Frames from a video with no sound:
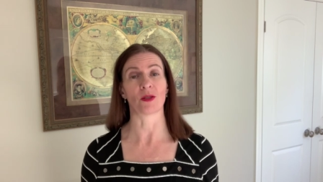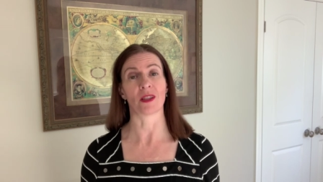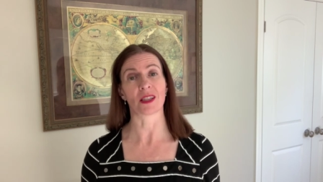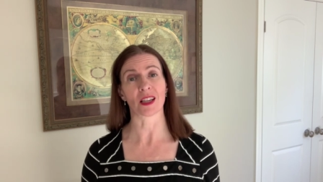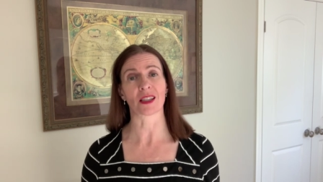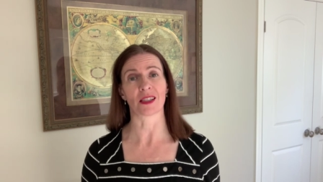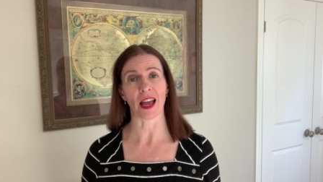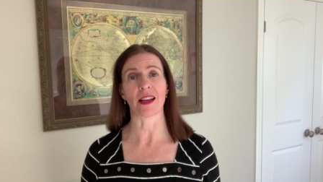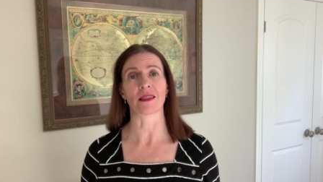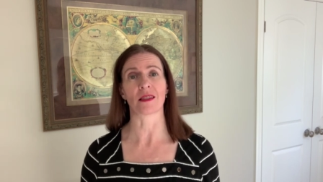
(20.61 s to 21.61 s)
to the
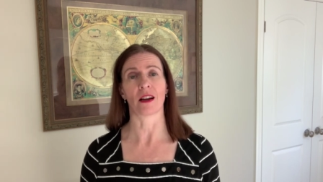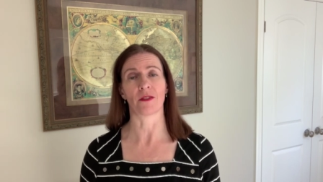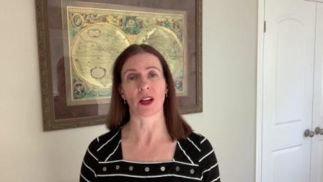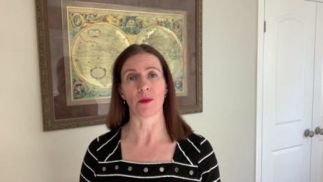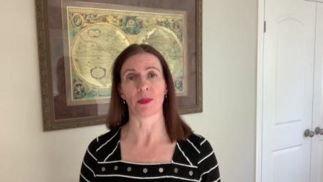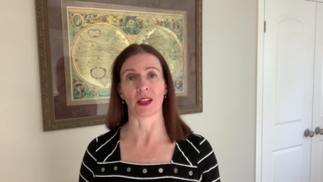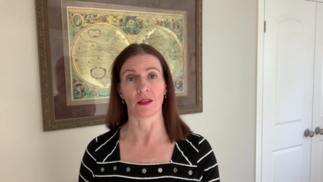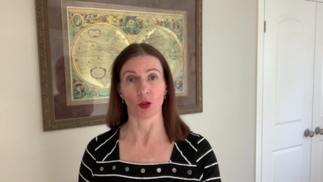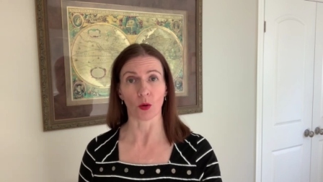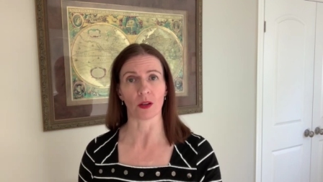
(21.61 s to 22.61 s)
success of a company,
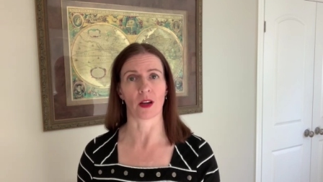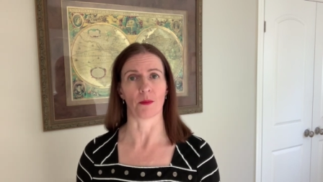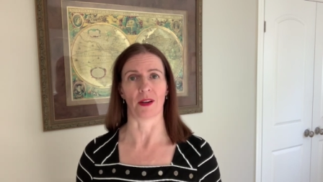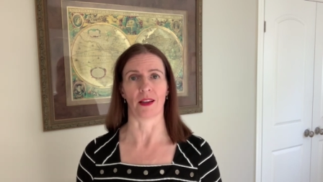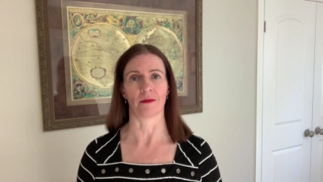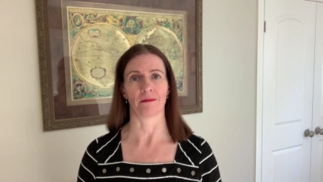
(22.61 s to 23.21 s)
your company?